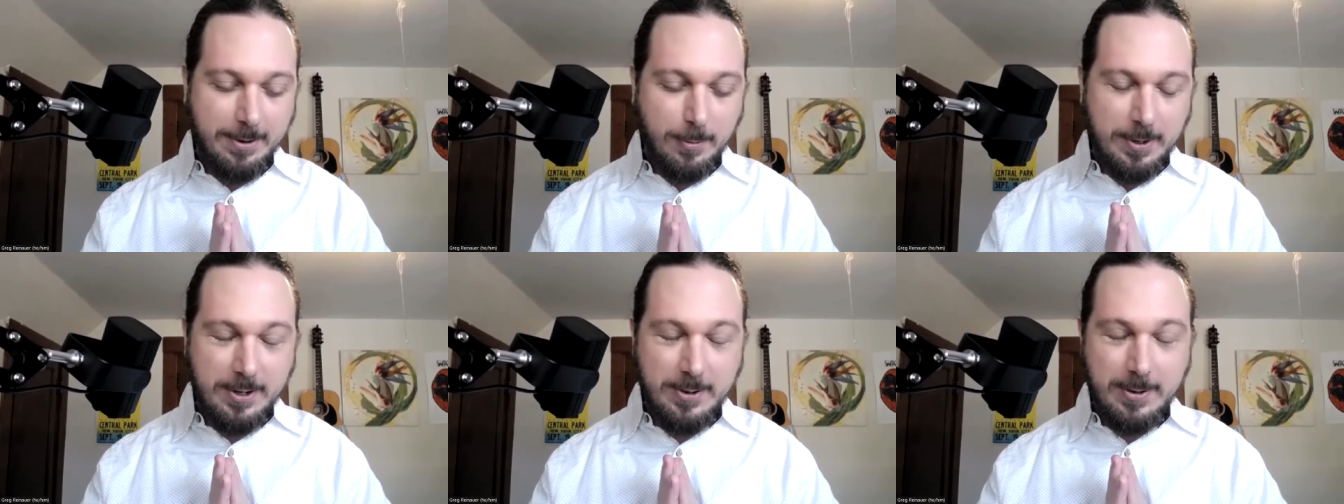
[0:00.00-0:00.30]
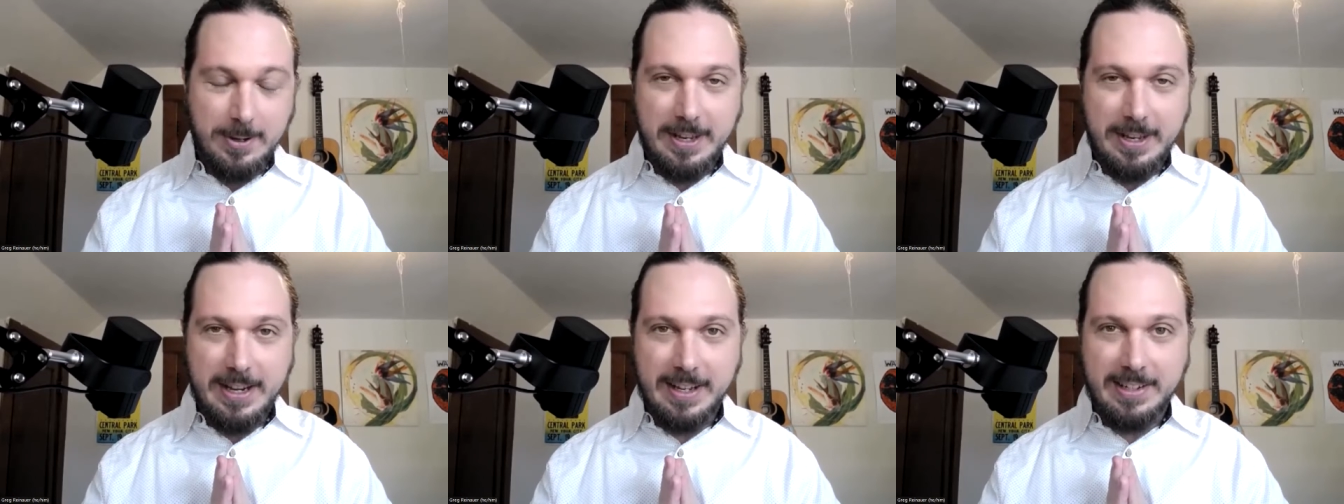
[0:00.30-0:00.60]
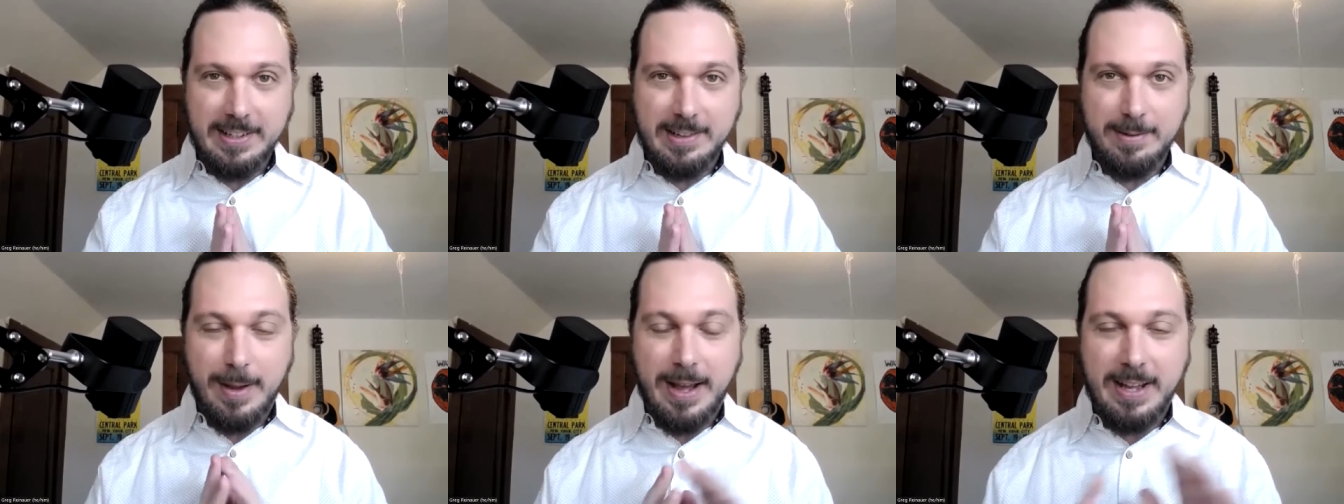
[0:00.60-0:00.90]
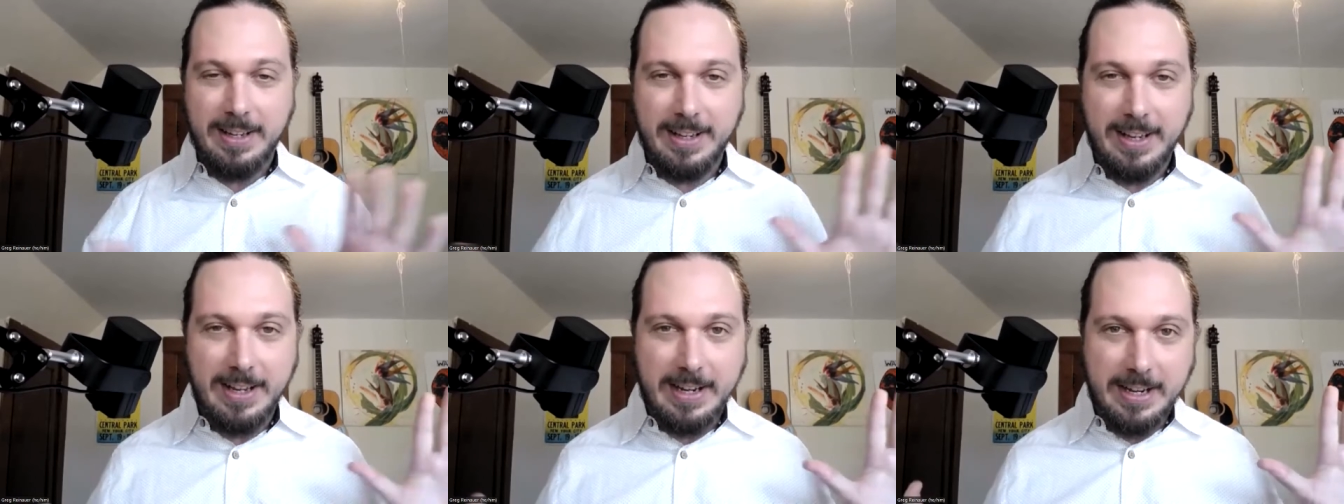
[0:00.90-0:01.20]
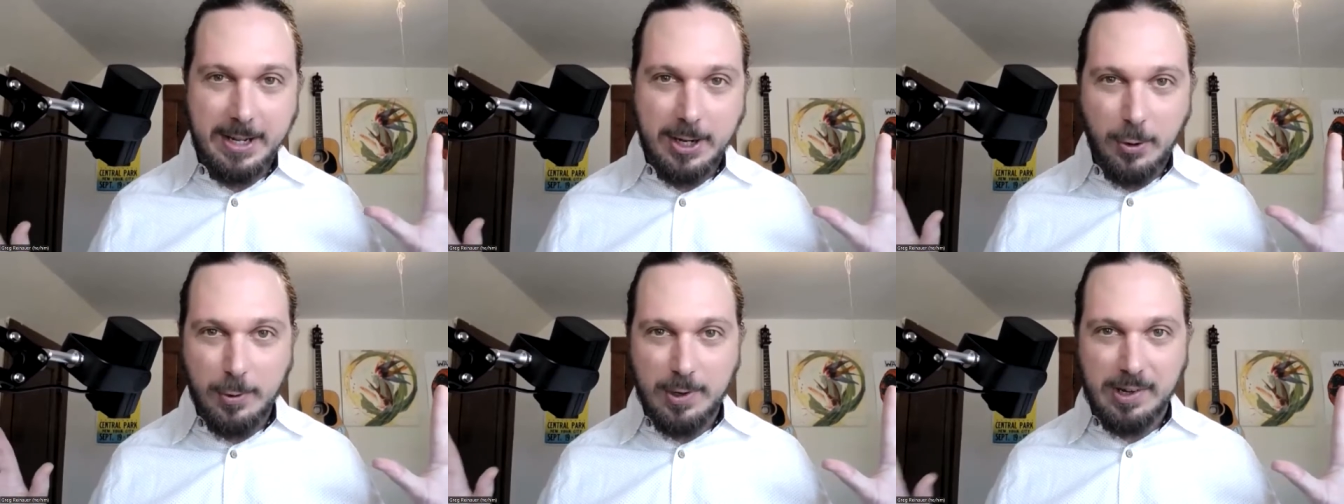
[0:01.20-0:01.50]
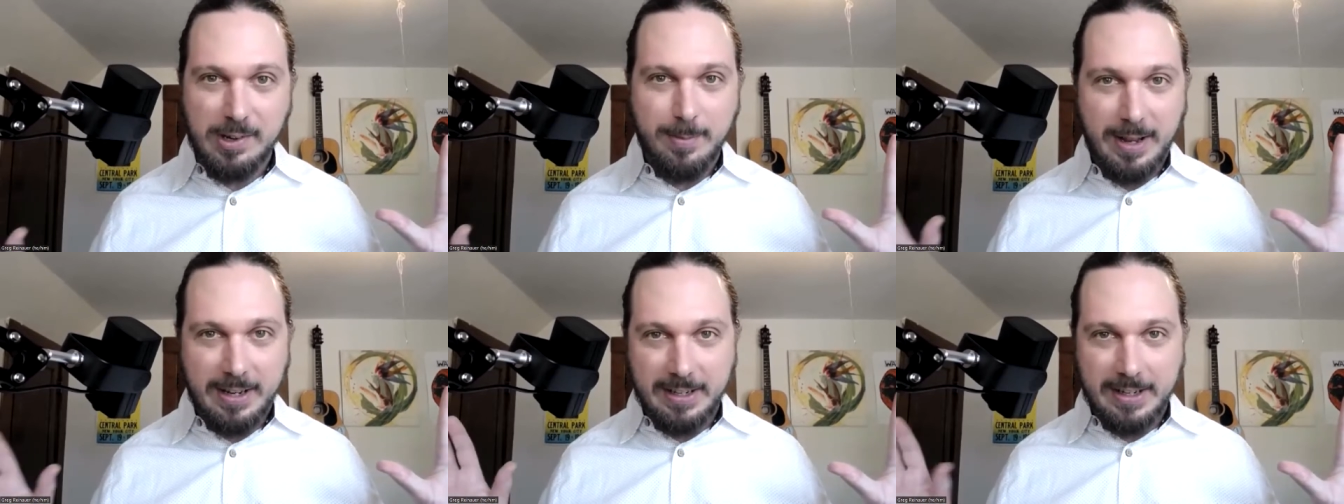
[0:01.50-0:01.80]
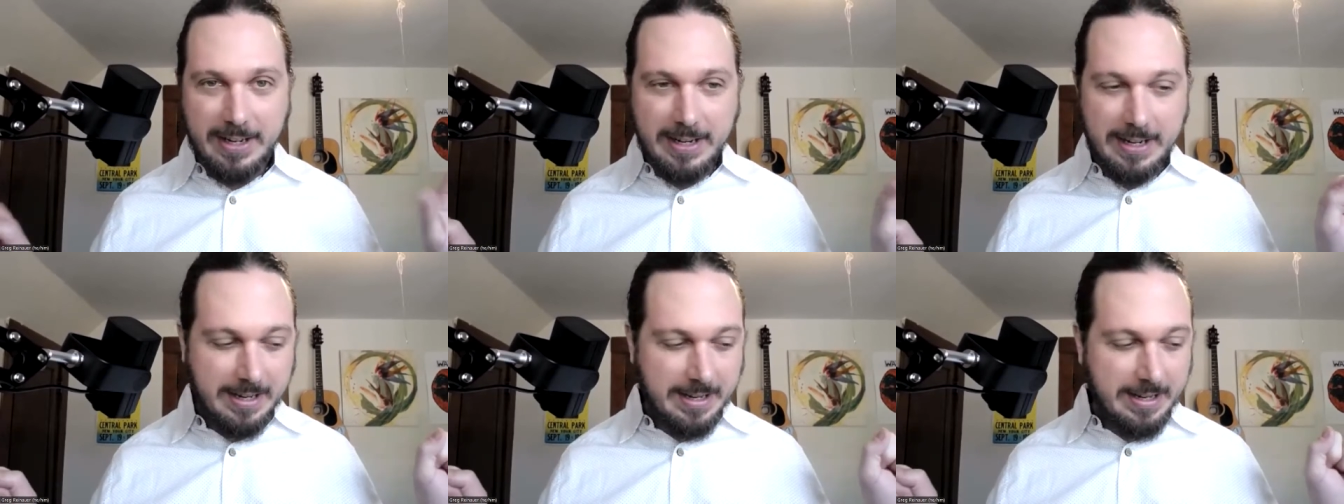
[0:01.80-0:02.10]
we're doing the next Spotlight, Coach
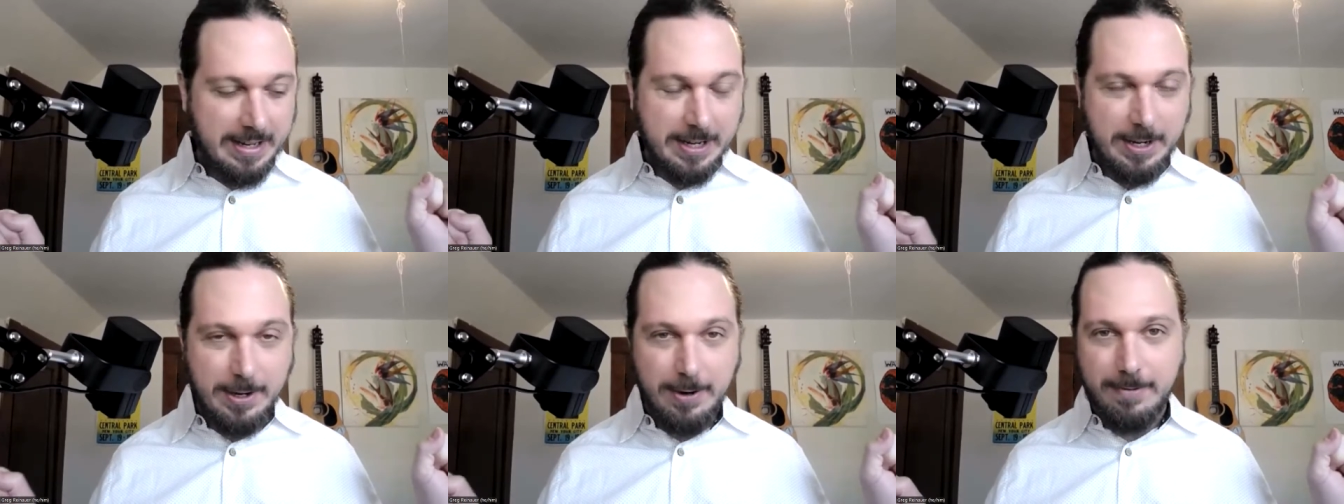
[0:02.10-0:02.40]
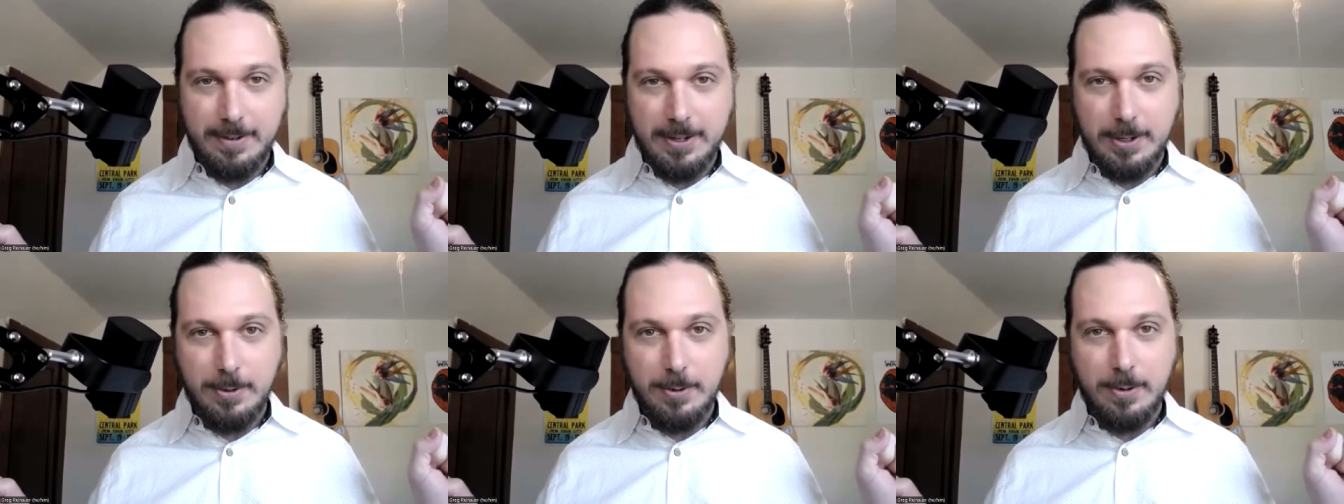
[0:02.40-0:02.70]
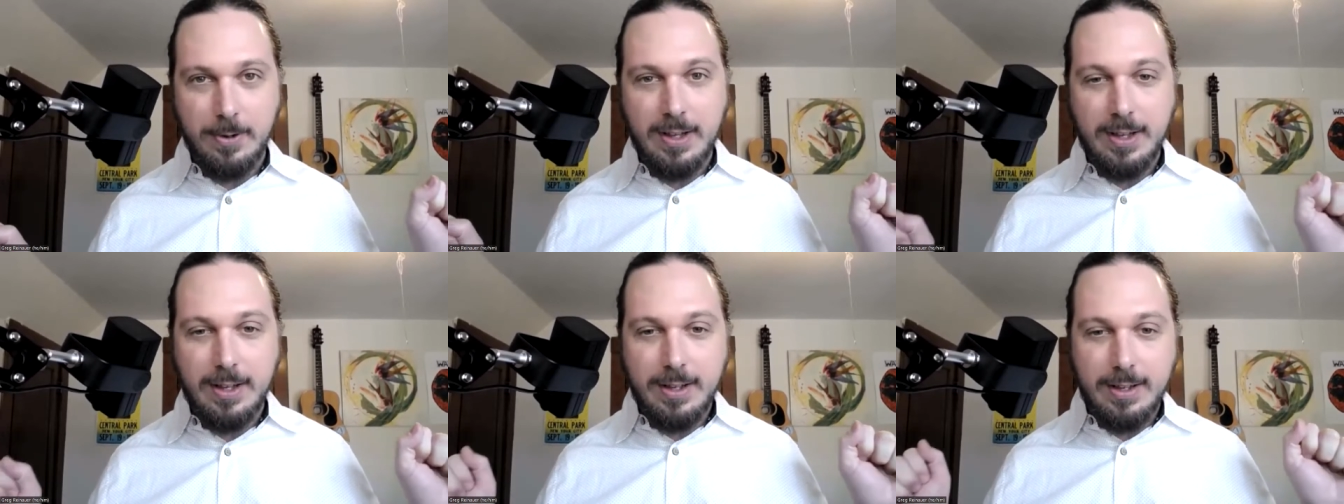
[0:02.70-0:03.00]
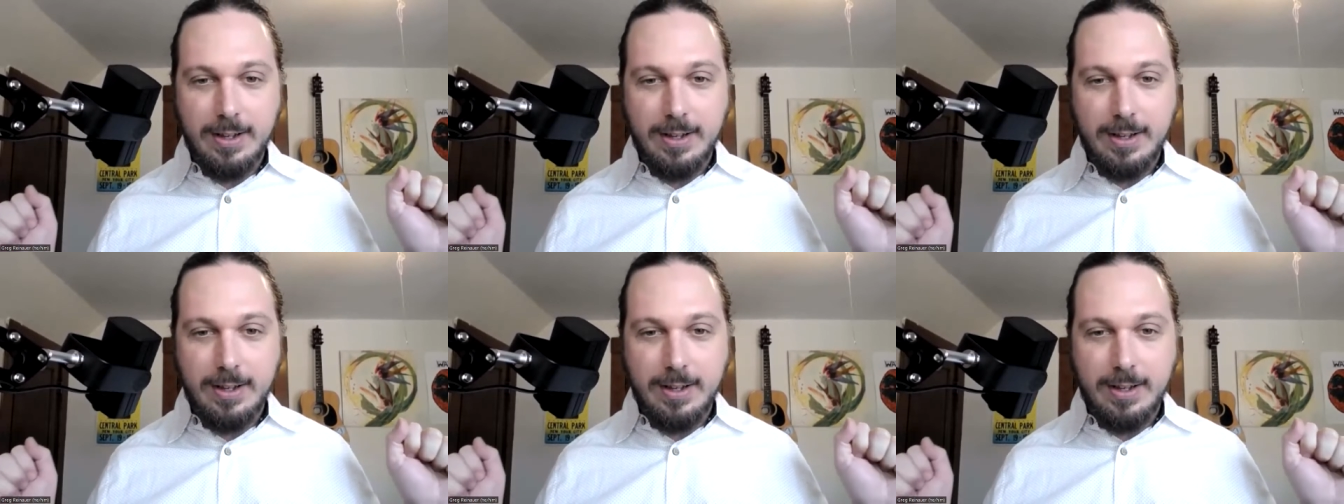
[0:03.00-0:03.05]
Spotlight interview.